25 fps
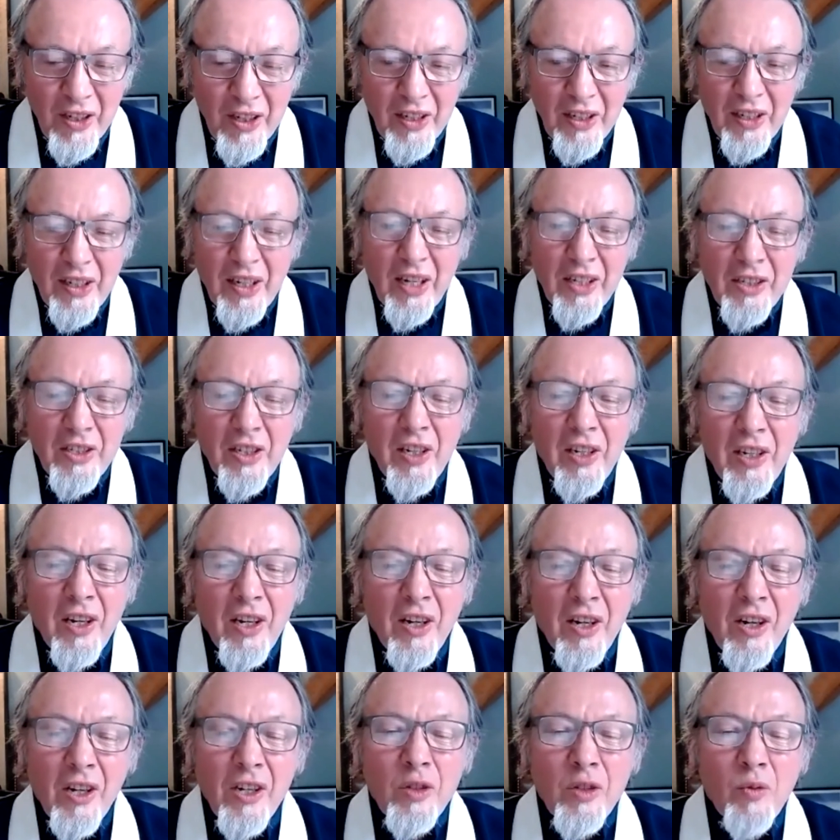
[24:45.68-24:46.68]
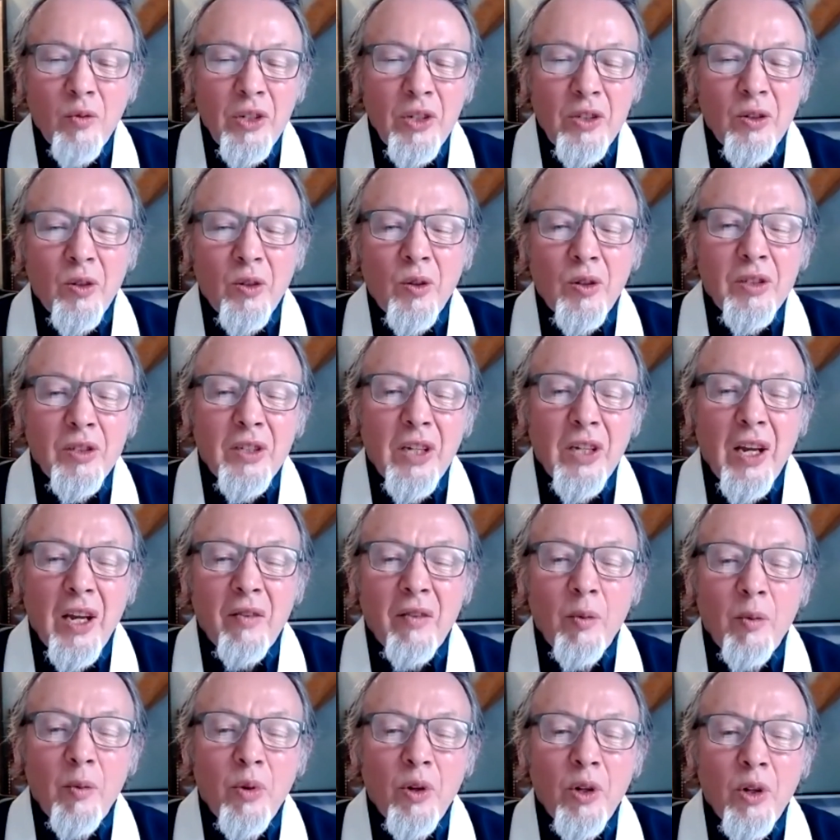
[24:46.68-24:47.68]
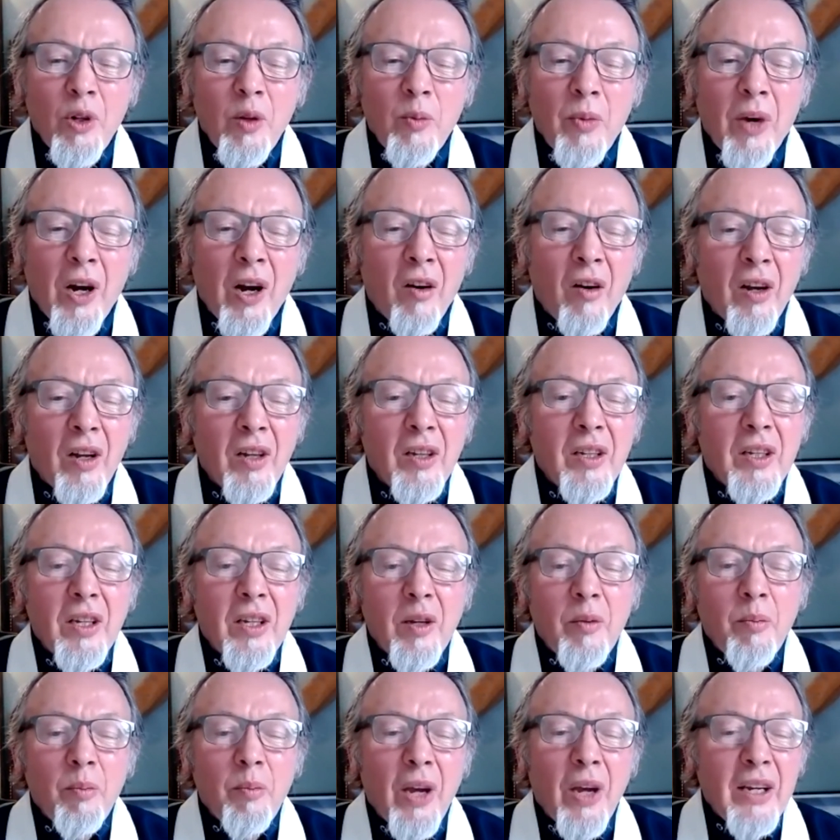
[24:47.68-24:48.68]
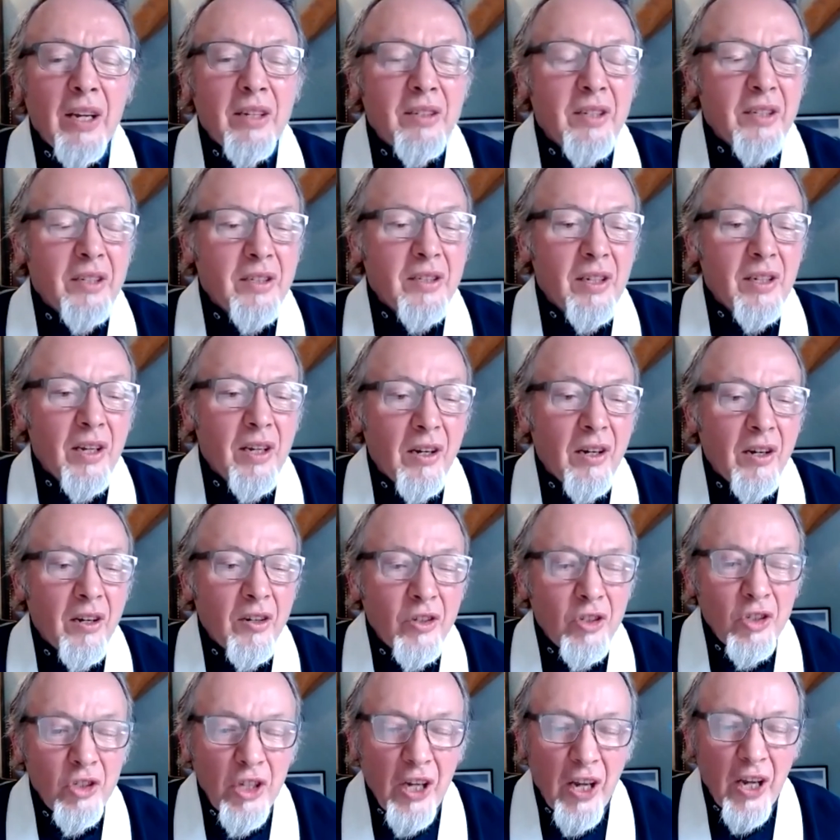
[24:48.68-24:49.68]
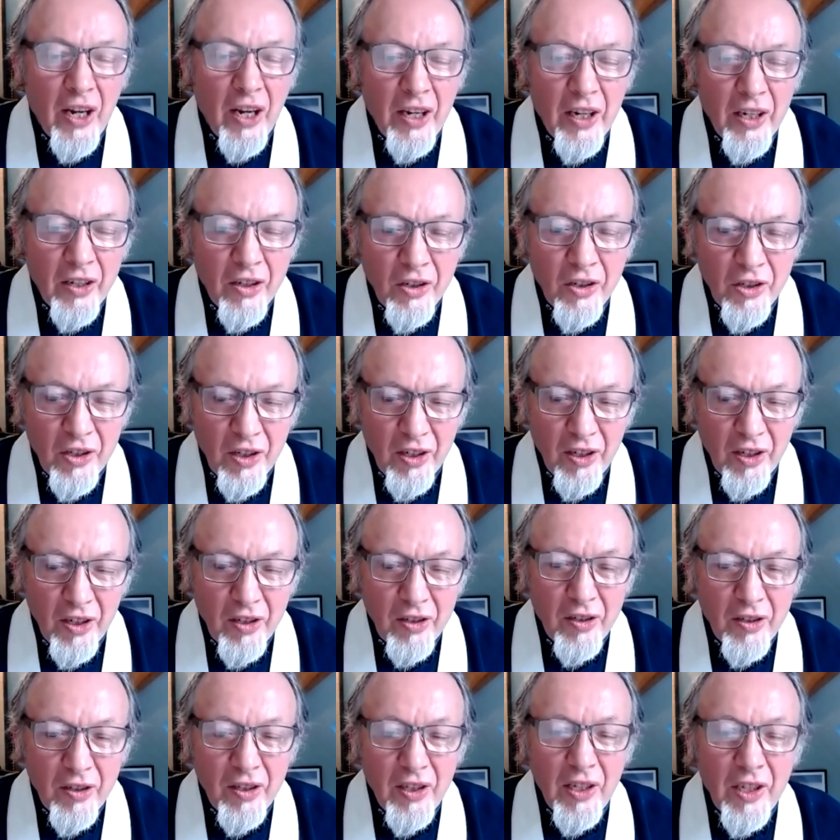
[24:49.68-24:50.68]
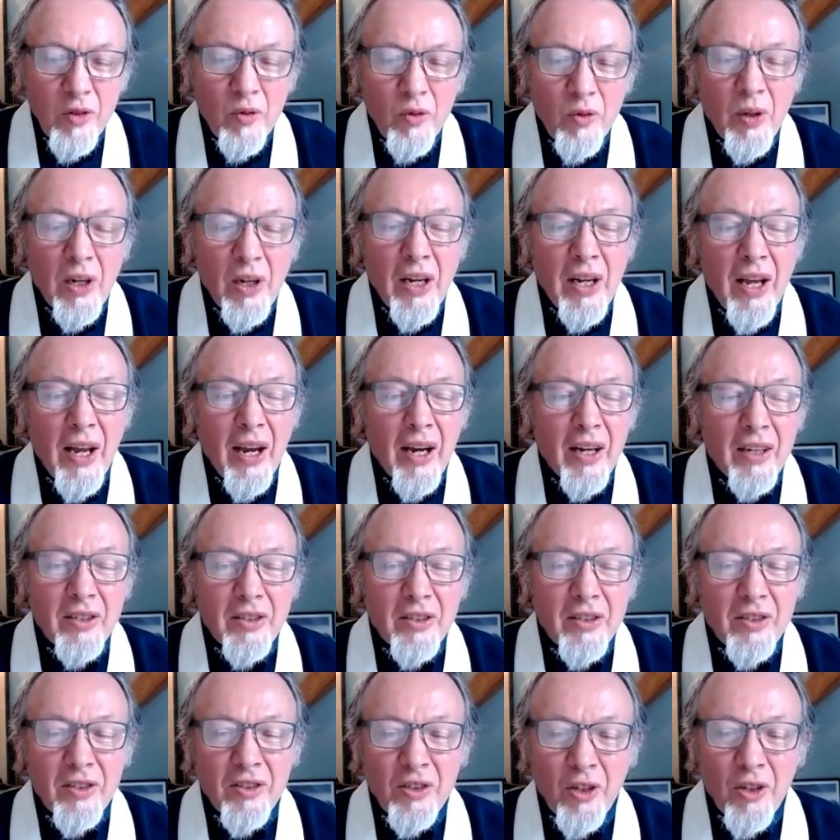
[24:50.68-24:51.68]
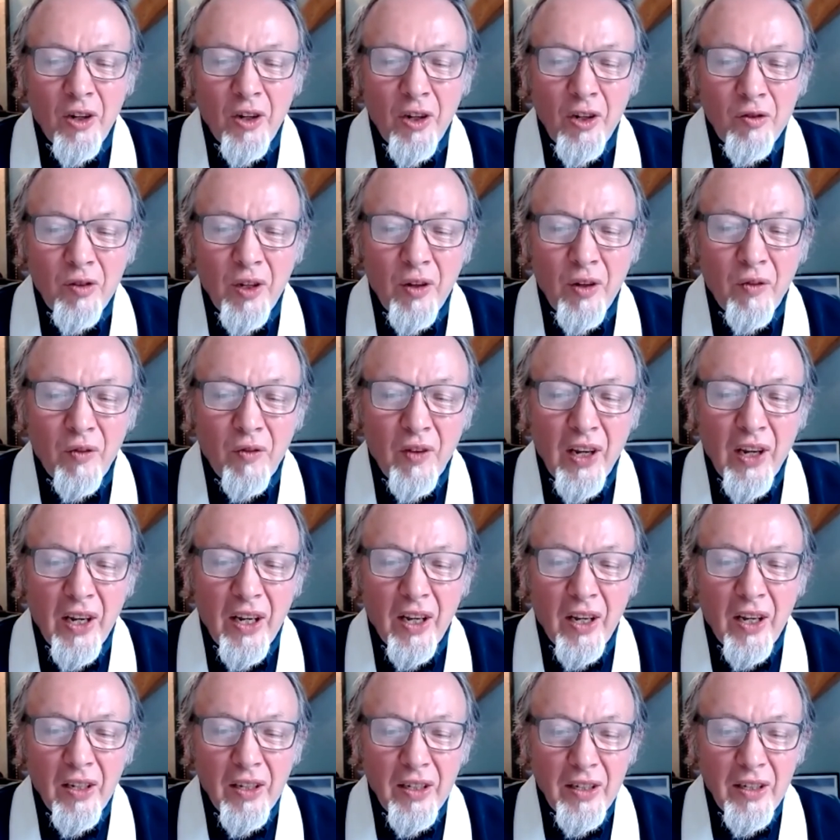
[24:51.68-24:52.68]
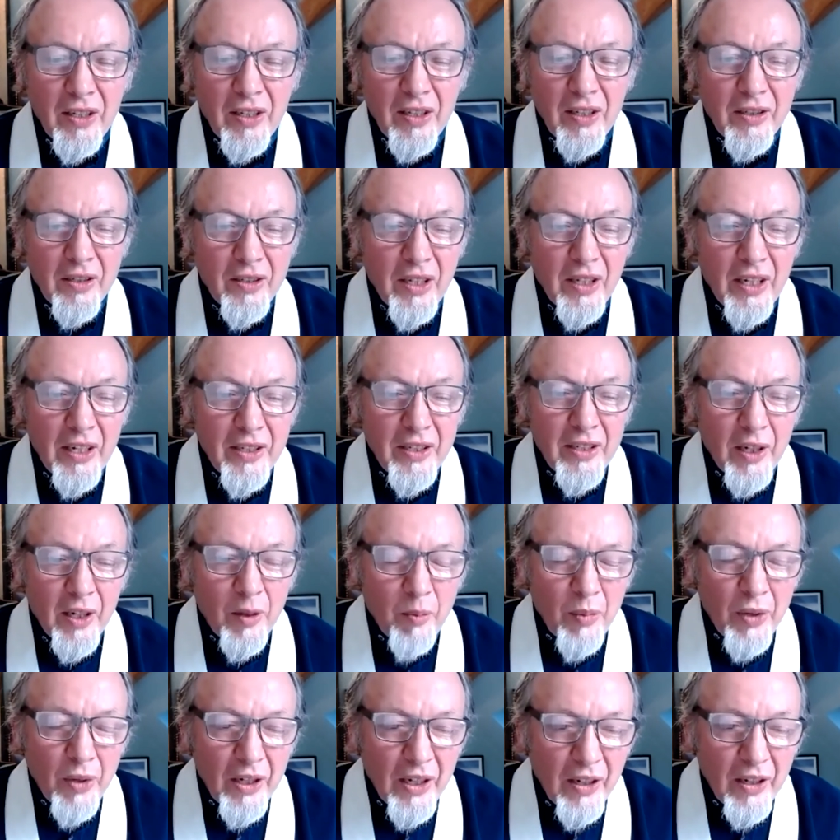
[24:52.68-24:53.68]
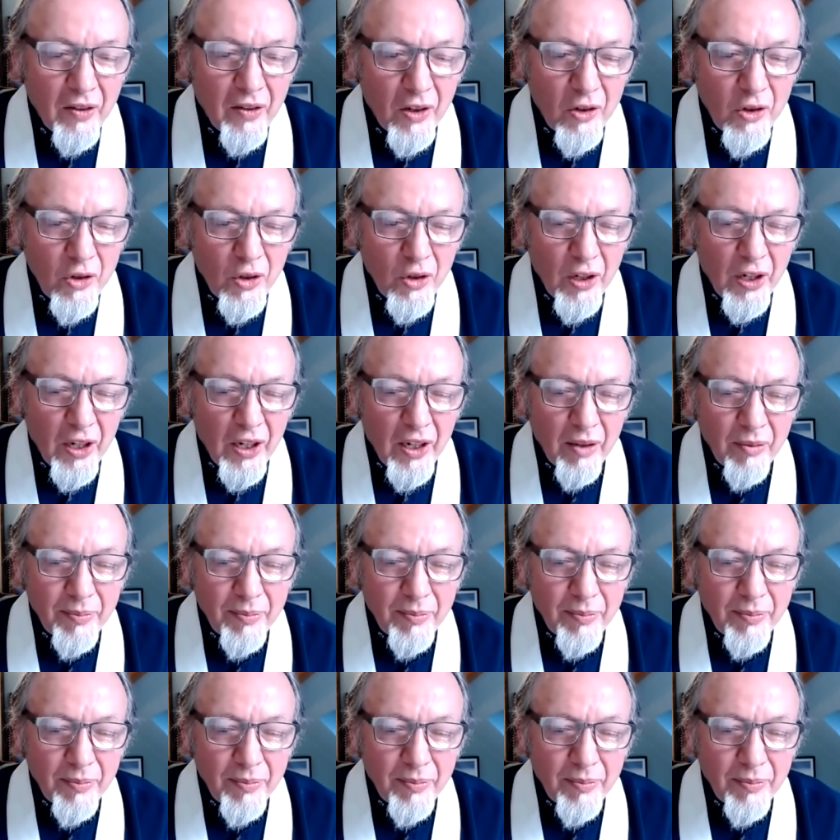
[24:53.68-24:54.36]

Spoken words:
as a last resort, Deva Putamara makes this last challenge to this relaxed solitary figure seated beneath the tree.